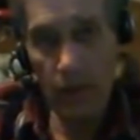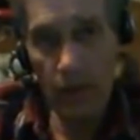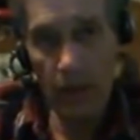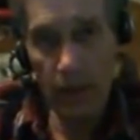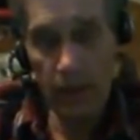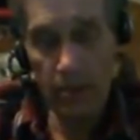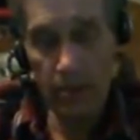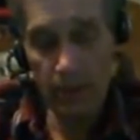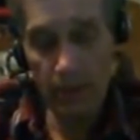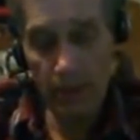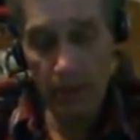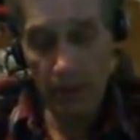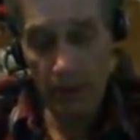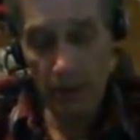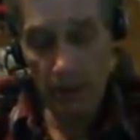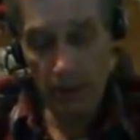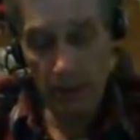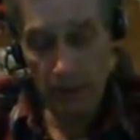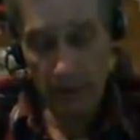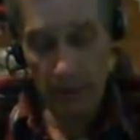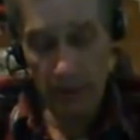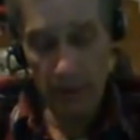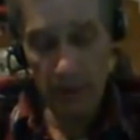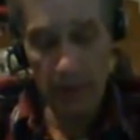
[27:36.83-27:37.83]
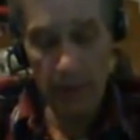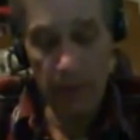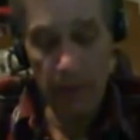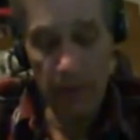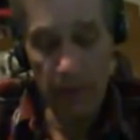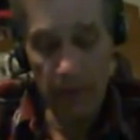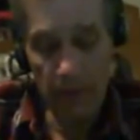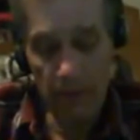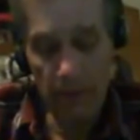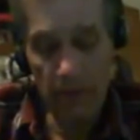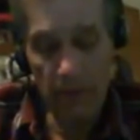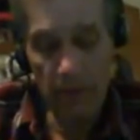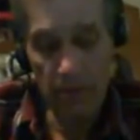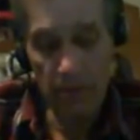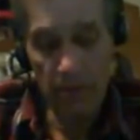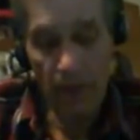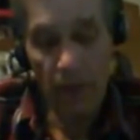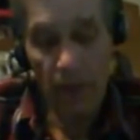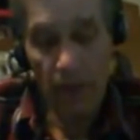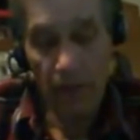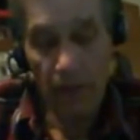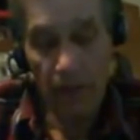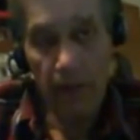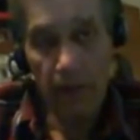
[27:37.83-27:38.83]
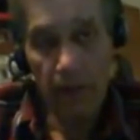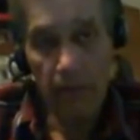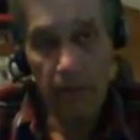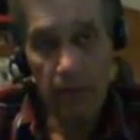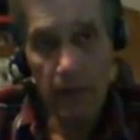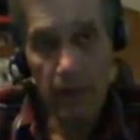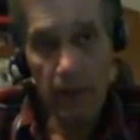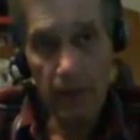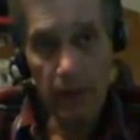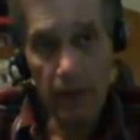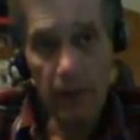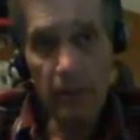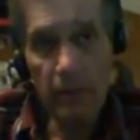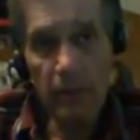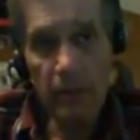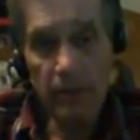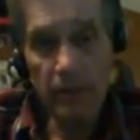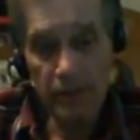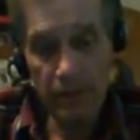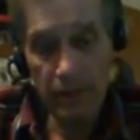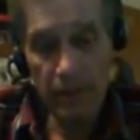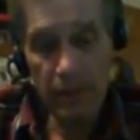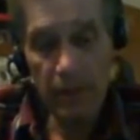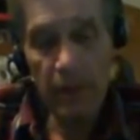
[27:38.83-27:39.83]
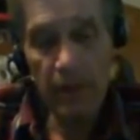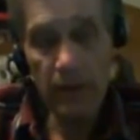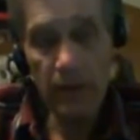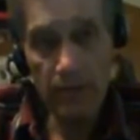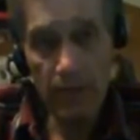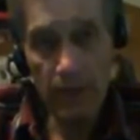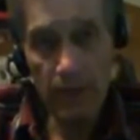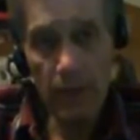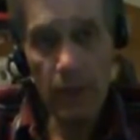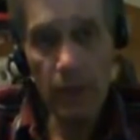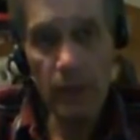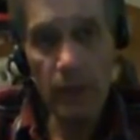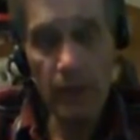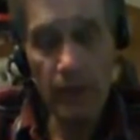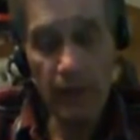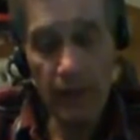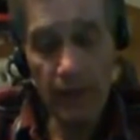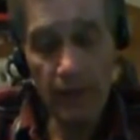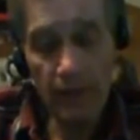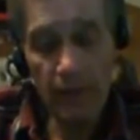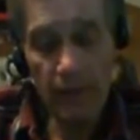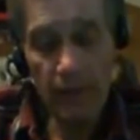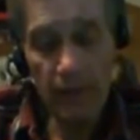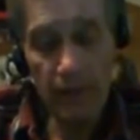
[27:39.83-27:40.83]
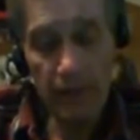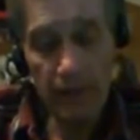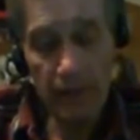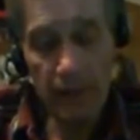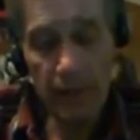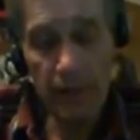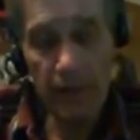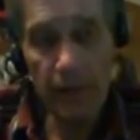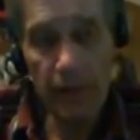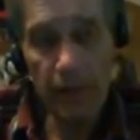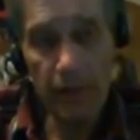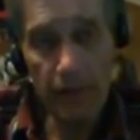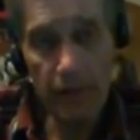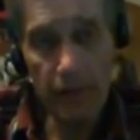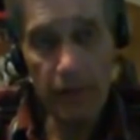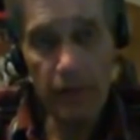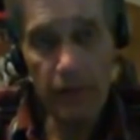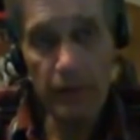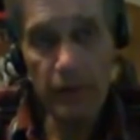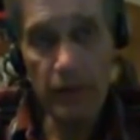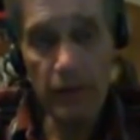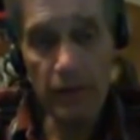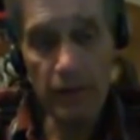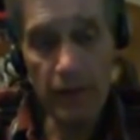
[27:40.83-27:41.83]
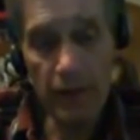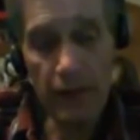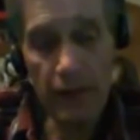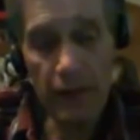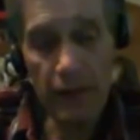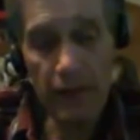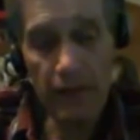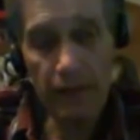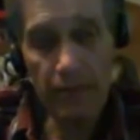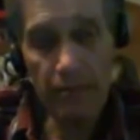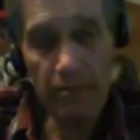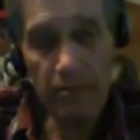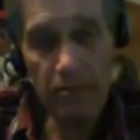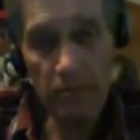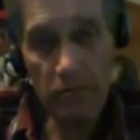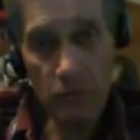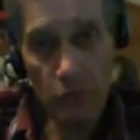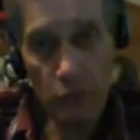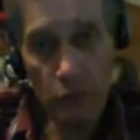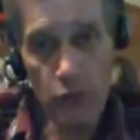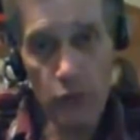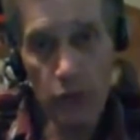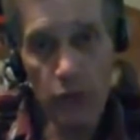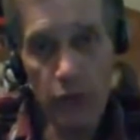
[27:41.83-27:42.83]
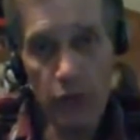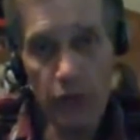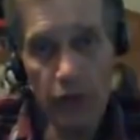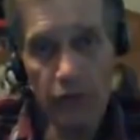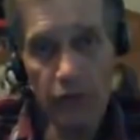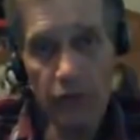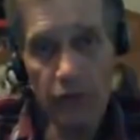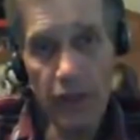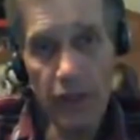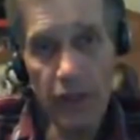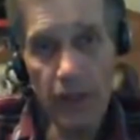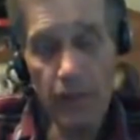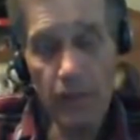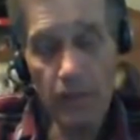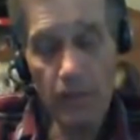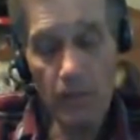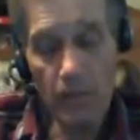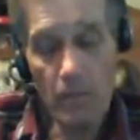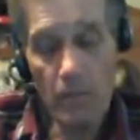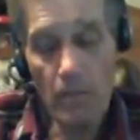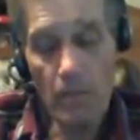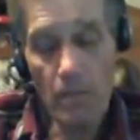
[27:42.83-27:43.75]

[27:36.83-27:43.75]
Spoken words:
I don't like to put a lot of mold in there, but the bees will clean the mold and the dead bees out on a good strong hive. Use it just fine.